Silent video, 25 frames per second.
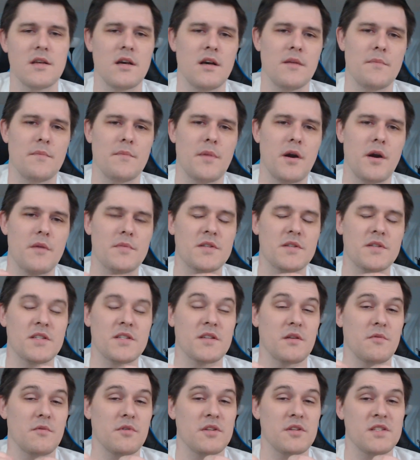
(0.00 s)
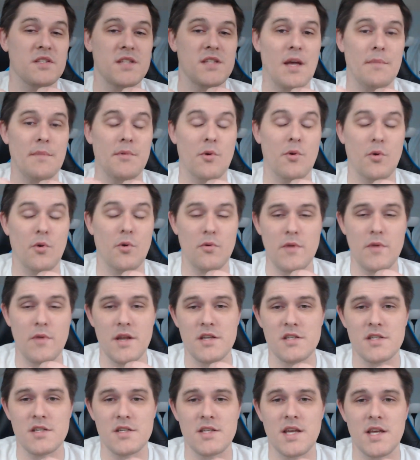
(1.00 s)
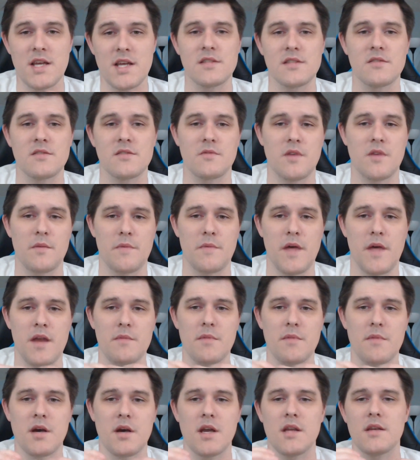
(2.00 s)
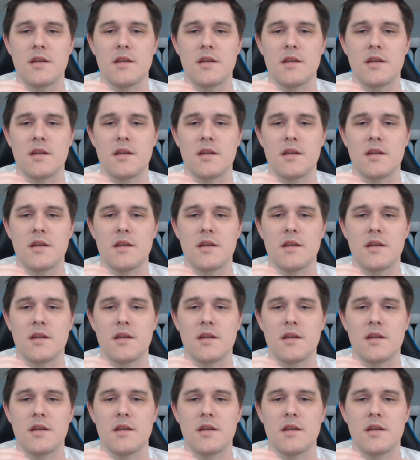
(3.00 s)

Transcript: Barnabas is going to really stop your ranged attacks, so keep that in mind.